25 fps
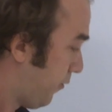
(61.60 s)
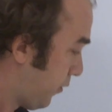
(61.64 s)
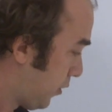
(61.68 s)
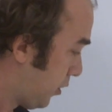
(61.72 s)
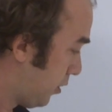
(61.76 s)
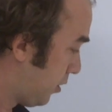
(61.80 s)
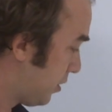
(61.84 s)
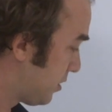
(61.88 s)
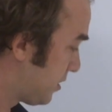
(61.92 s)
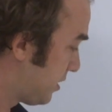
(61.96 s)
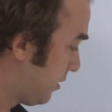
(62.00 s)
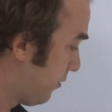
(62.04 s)
of
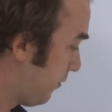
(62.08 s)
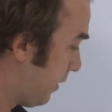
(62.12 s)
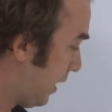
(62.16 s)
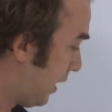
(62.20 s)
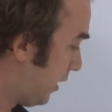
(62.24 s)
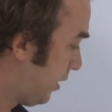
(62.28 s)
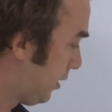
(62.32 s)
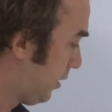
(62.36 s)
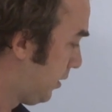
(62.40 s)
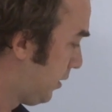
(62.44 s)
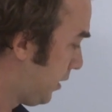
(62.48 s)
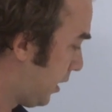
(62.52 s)
course, the
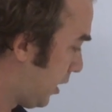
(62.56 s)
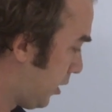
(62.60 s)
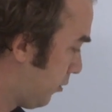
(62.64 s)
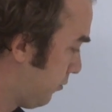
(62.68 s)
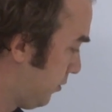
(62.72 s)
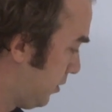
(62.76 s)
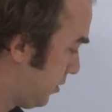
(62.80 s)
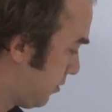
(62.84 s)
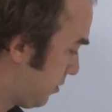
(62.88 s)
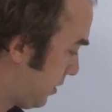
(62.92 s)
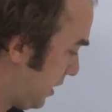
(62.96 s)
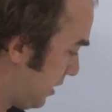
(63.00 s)

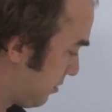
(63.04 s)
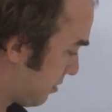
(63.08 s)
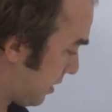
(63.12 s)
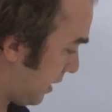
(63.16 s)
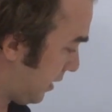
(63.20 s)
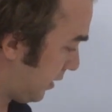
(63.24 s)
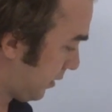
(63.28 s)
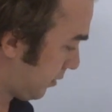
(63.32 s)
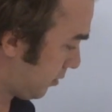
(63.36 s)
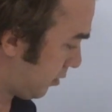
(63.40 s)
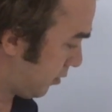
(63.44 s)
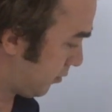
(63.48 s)
well-known
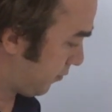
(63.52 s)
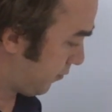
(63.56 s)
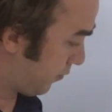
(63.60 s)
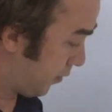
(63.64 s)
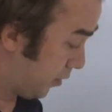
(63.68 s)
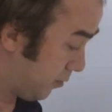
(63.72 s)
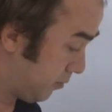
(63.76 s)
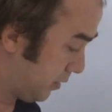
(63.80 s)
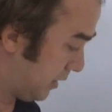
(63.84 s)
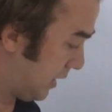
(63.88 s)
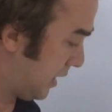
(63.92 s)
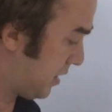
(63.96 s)
result or
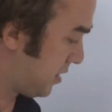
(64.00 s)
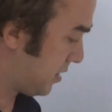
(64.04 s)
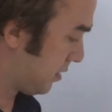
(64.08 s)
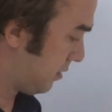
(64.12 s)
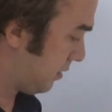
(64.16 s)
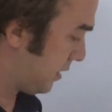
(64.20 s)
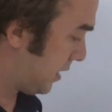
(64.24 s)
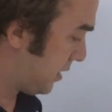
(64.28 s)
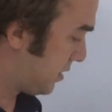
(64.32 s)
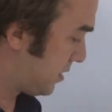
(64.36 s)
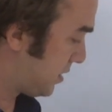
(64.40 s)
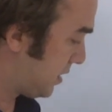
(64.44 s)

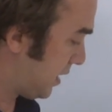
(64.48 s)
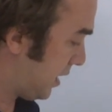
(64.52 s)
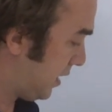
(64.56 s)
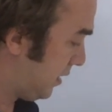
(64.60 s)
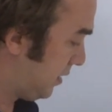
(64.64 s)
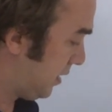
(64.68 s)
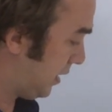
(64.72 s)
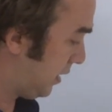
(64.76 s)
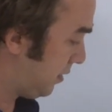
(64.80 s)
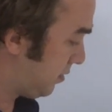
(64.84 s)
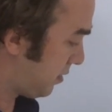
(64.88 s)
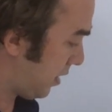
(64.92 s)
formulation, let's say,
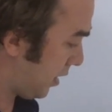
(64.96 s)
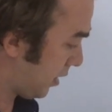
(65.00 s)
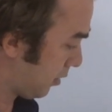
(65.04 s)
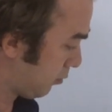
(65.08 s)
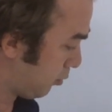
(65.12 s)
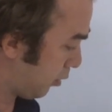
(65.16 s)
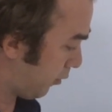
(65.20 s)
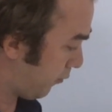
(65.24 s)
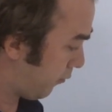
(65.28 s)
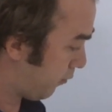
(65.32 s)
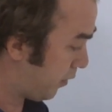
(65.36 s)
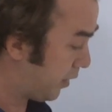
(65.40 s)
the
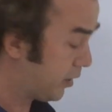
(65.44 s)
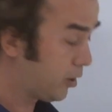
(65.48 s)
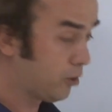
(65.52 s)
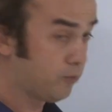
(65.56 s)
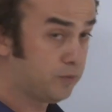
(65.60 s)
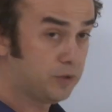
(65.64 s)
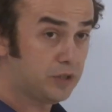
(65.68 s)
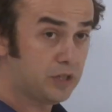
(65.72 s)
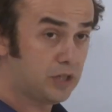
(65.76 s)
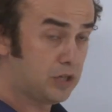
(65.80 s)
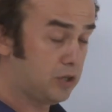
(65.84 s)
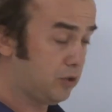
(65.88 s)
integral of 1
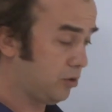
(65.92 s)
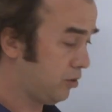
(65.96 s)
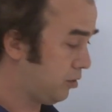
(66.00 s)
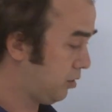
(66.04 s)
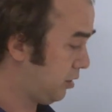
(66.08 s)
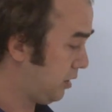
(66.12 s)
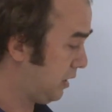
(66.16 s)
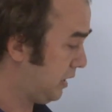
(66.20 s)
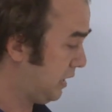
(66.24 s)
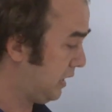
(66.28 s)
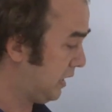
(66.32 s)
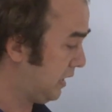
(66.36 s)
over
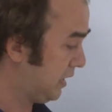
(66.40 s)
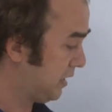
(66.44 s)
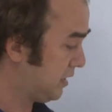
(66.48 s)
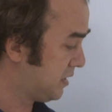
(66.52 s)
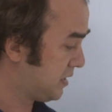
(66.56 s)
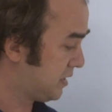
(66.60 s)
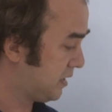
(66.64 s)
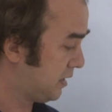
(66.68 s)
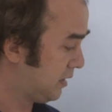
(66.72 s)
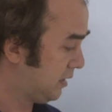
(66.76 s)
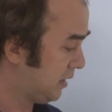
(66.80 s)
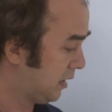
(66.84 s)
u
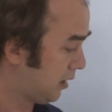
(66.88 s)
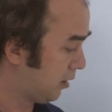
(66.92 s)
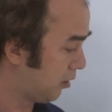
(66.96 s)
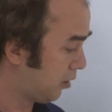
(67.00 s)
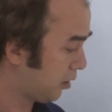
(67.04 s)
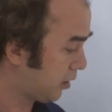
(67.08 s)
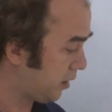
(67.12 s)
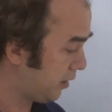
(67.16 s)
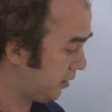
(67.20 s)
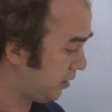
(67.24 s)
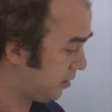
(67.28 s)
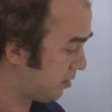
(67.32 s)
is the
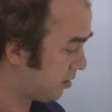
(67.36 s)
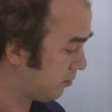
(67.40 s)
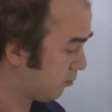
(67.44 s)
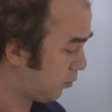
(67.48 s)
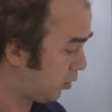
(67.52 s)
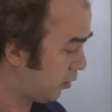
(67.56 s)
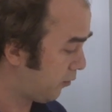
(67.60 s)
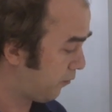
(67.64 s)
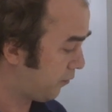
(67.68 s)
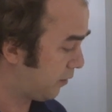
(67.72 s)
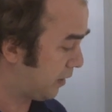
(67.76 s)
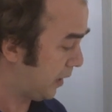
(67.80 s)
logarithm
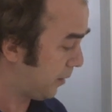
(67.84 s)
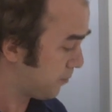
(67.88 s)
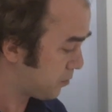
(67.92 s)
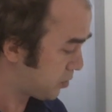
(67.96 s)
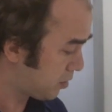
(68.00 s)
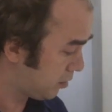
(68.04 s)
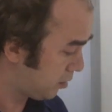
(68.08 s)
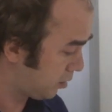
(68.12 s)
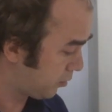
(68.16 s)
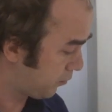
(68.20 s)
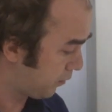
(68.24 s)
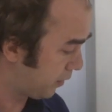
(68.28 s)
of
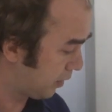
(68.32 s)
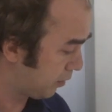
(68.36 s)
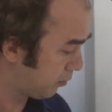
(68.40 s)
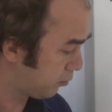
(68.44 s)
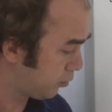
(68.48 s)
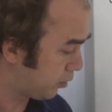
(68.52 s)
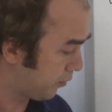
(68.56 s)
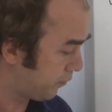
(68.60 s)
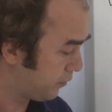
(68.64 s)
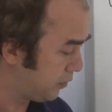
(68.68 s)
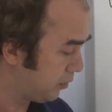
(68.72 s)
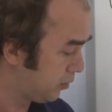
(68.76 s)
absolute
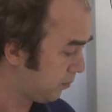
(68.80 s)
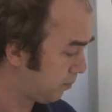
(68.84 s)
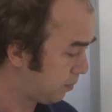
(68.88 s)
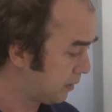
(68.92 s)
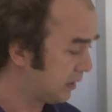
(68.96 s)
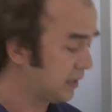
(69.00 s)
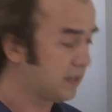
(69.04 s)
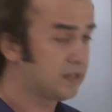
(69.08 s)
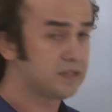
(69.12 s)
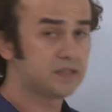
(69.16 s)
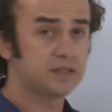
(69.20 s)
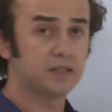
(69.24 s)
value of u
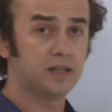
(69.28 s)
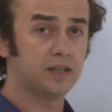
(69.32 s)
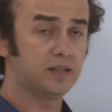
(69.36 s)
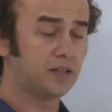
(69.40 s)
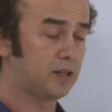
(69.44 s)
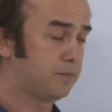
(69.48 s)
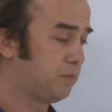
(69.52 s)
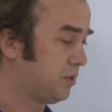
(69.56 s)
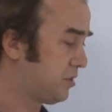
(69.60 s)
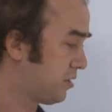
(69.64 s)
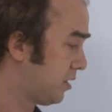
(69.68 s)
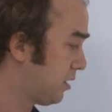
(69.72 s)
plus an
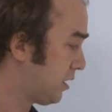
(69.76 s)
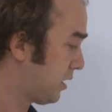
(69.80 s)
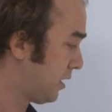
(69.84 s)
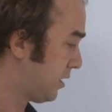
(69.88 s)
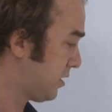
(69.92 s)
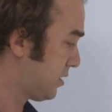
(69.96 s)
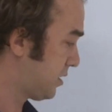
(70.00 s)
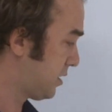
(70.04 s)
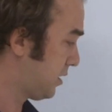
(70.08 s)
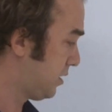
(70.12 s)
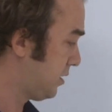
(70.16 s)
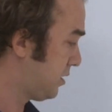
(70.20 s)
arbitrary
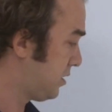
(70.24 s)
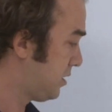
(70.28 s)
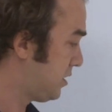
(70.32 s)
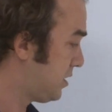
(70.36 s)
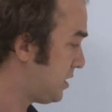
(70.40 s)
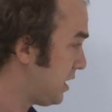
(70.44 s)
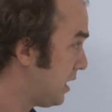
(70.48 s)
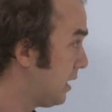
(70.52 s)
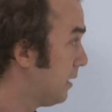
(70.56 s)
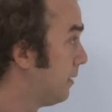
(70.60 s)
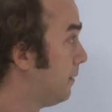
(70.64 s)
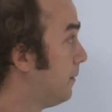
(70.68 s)
constant
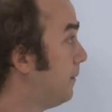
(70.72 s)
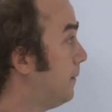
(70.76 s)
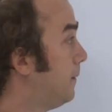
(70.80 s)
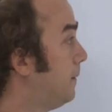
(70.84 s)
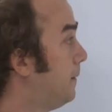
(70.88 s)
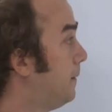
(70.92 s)
c.